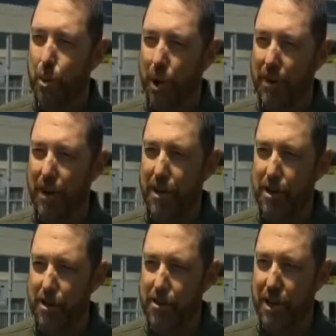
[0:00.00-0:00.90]
what they're
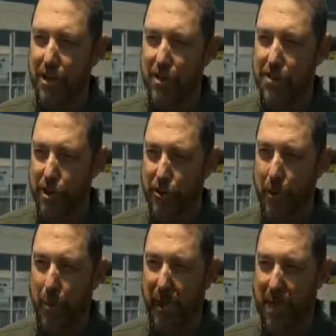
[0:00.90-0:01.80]
using in the search for
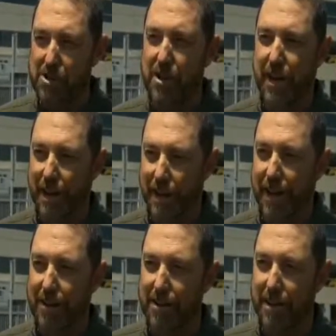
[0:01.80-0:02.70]
the Malaysian airliner